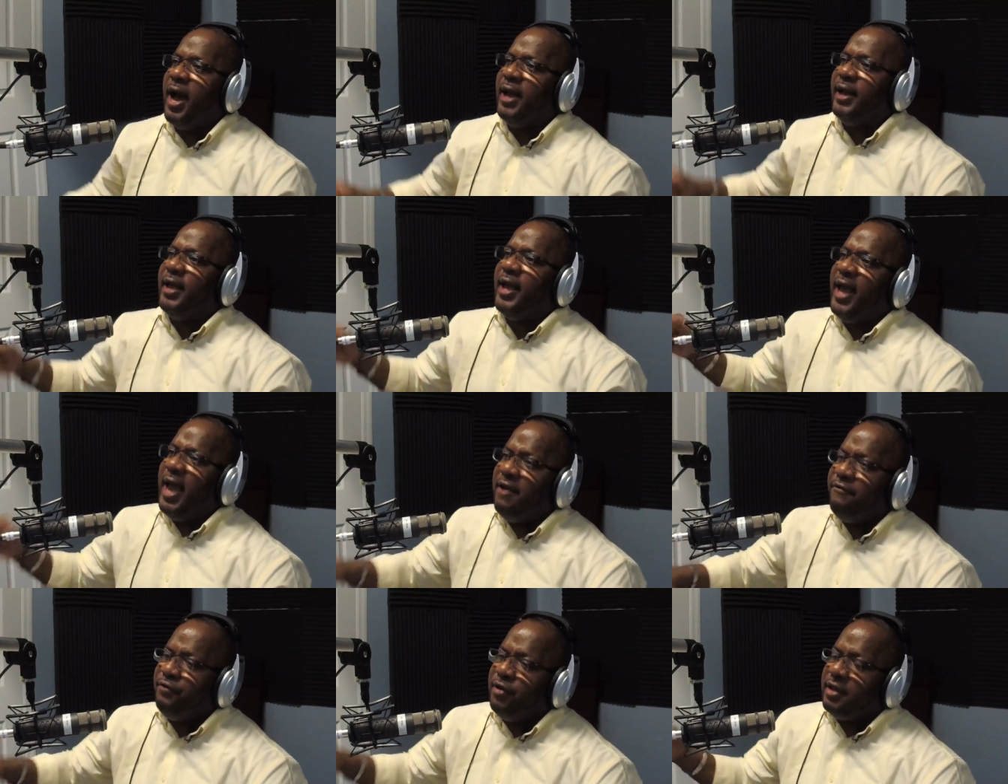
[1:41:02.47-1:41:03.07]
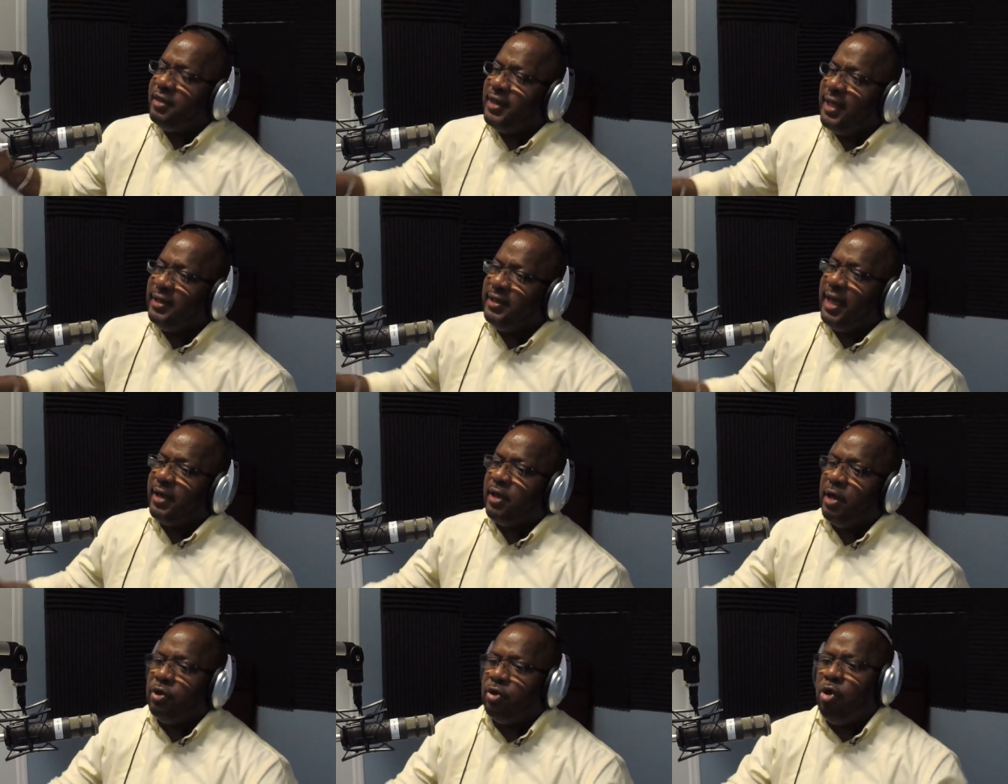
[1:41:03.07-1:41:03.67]
And everything
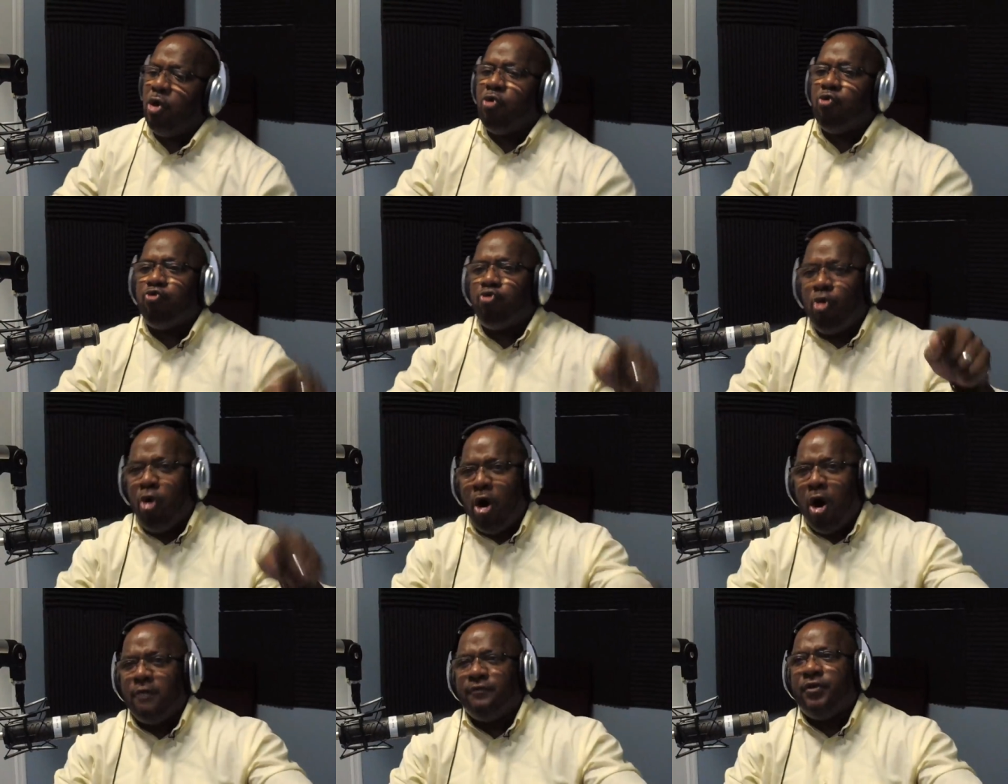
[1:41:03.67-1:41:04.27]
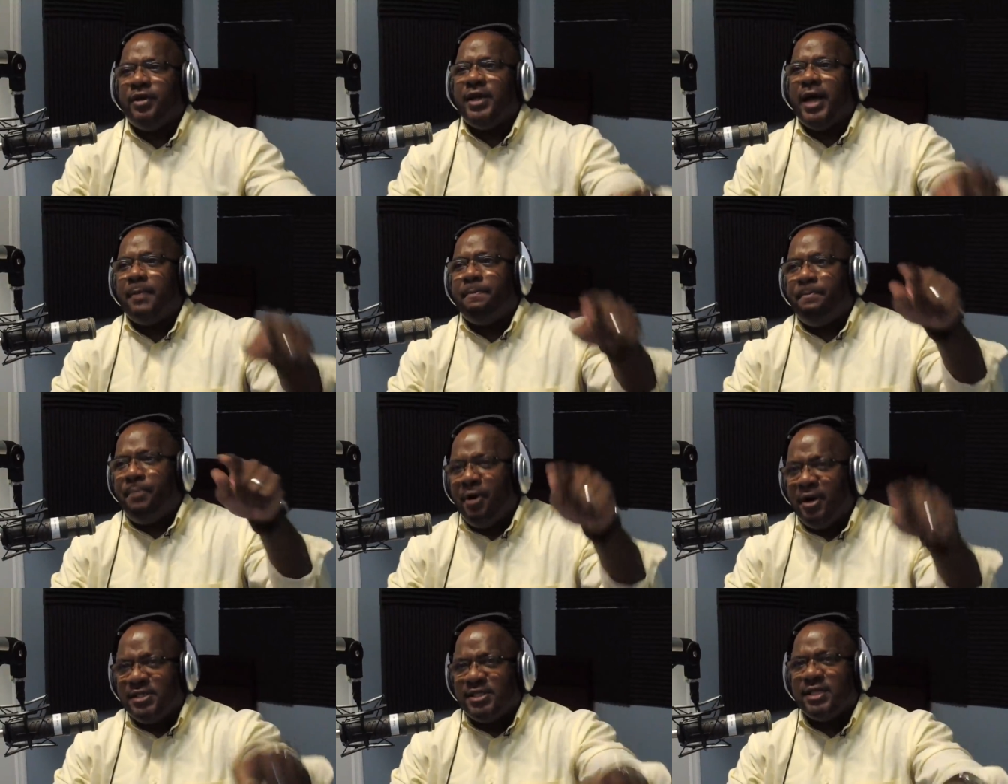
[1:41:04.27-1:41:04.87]
that could go wrong for
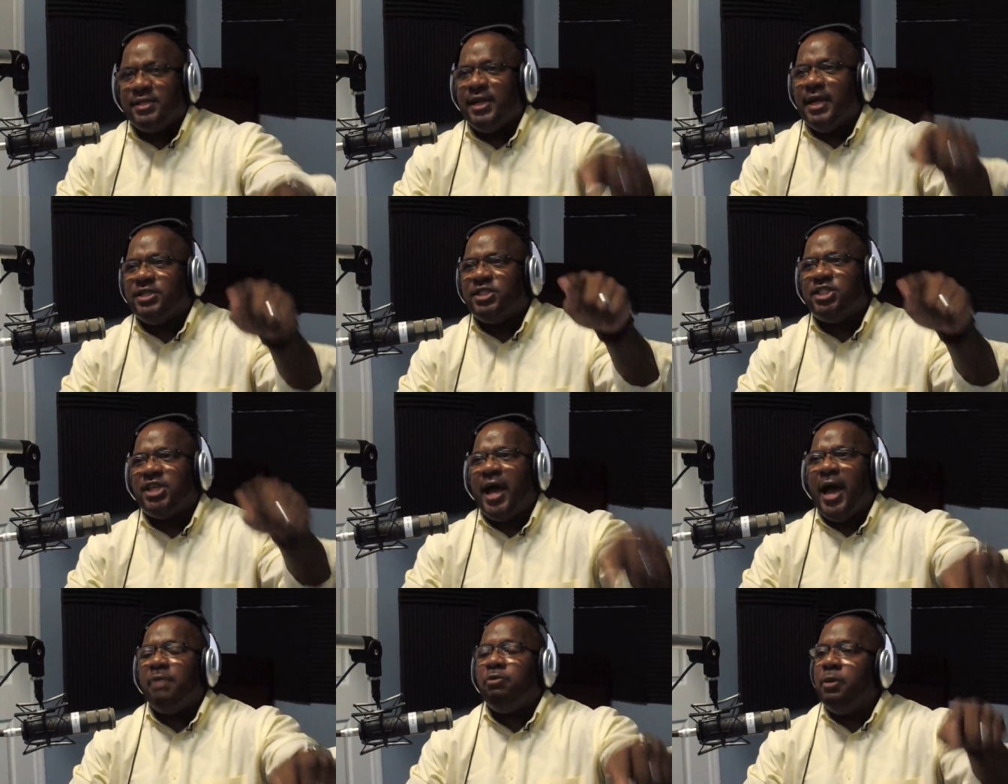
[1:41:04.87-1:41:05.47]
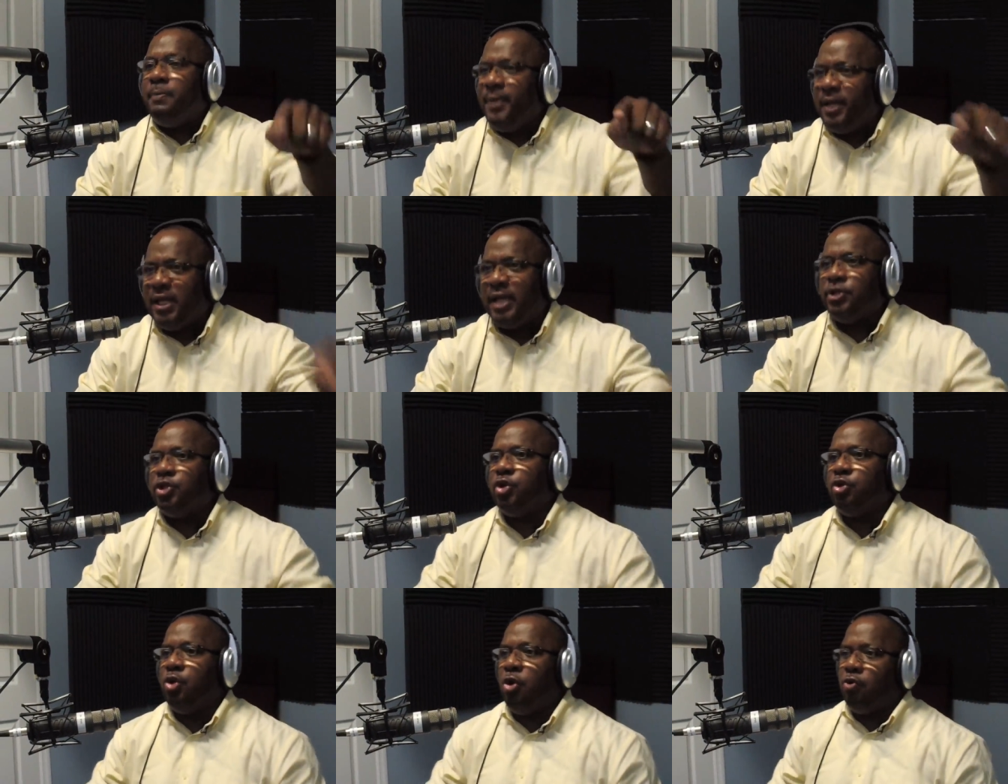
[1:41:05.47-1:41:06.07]
that person, that child will
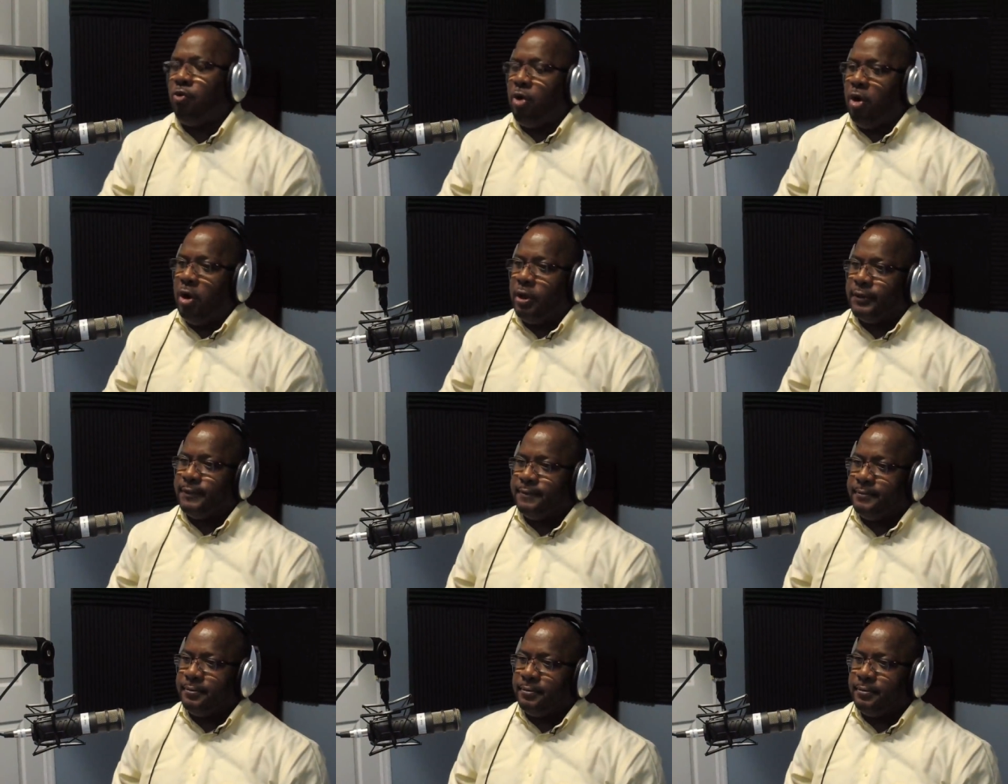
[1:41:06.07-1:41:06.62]
begin to go wrong.